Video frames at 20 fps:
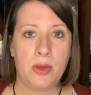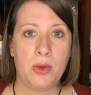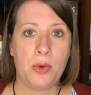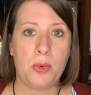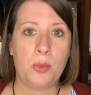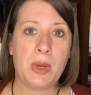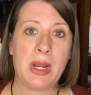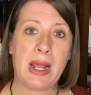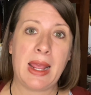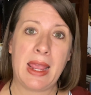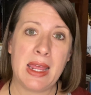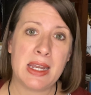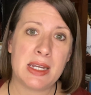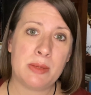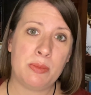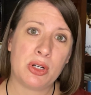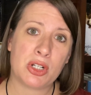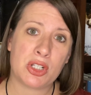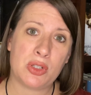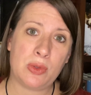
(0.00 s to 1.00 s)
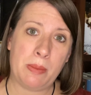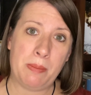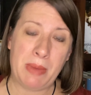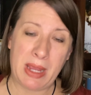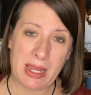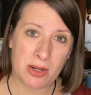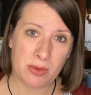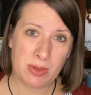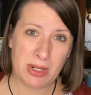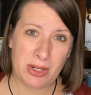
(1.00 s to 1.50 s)
When I hand a book to a
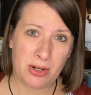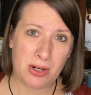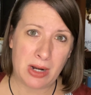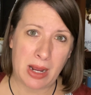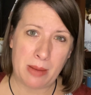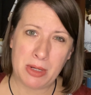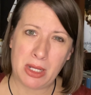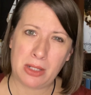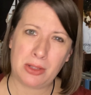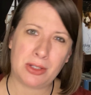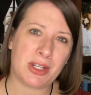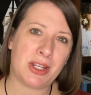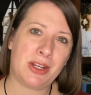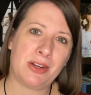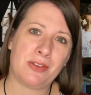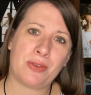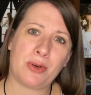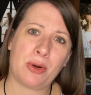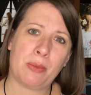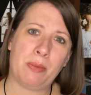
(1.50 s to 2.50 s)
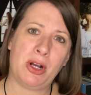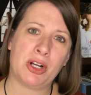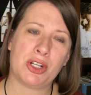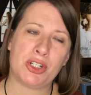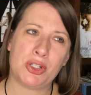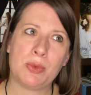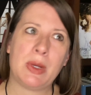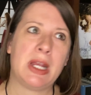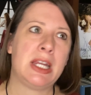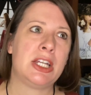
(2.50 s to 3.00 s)
beta reader, I'm not looking for
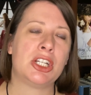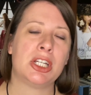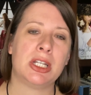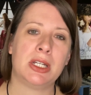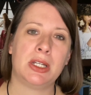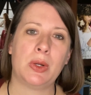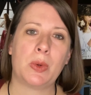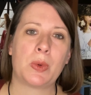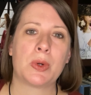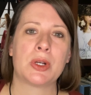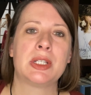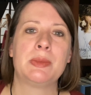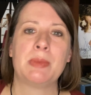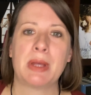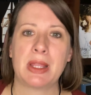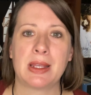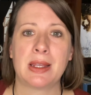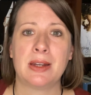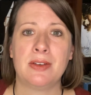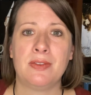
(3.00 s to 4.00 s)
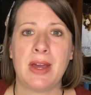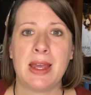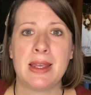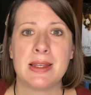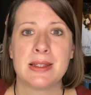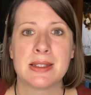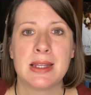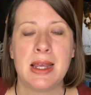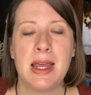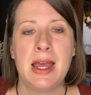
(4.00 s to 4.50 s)
punctuation or spelling
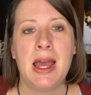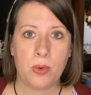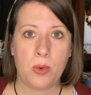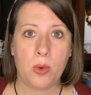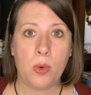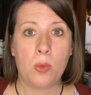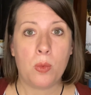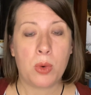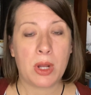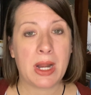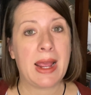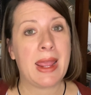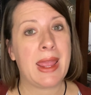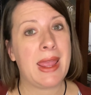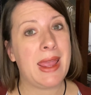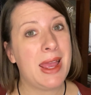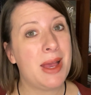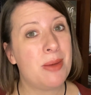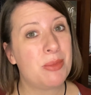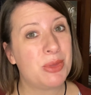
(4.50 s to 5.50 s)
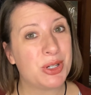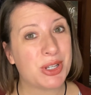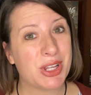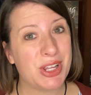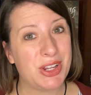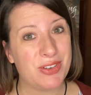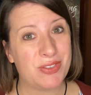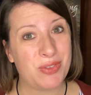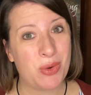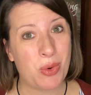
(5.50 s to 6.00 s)
advice. What I am
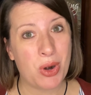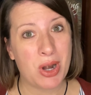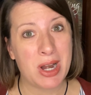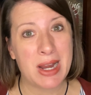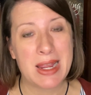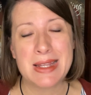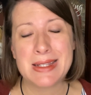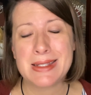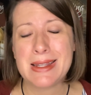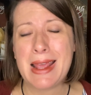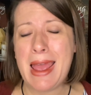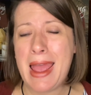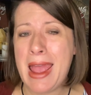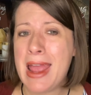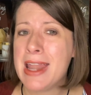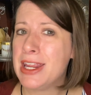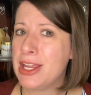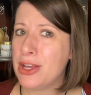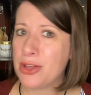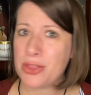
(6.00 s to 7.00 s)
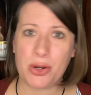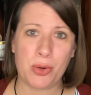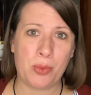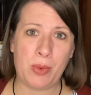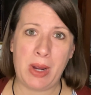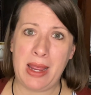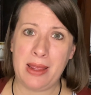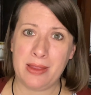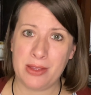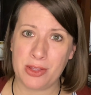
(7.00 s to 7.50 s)
looking for is any other
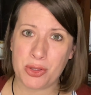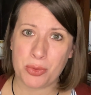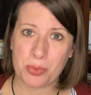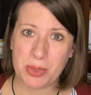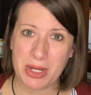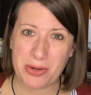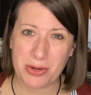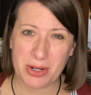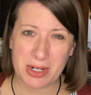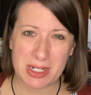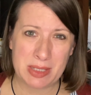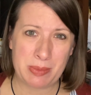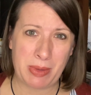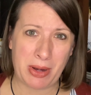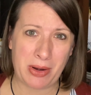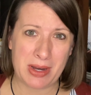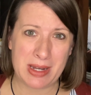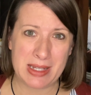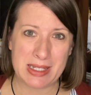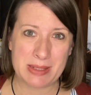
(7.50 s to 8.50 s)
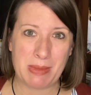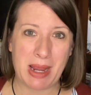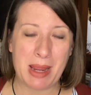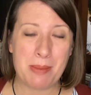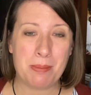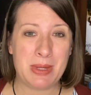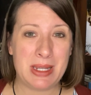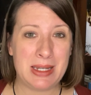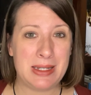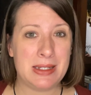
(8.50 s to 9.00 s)
way that the reader experience
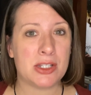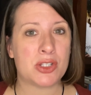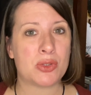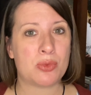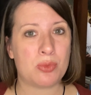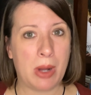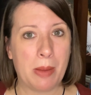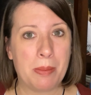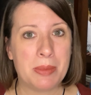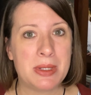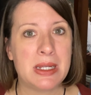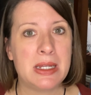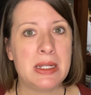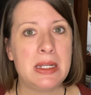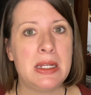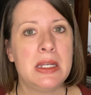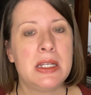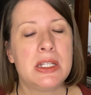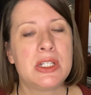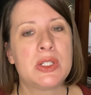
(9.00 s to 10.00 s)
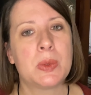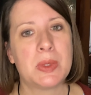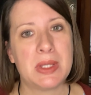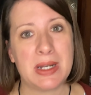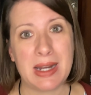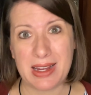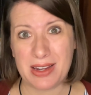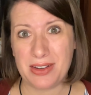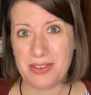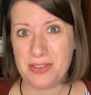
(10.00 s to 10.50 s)
might be disrupted so that
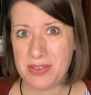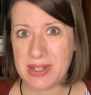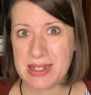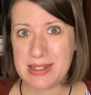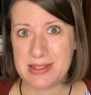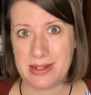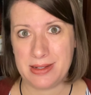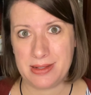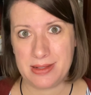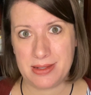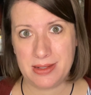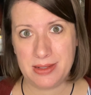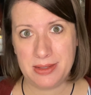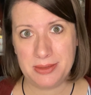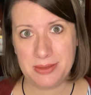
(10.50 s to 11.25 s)
I can fix it.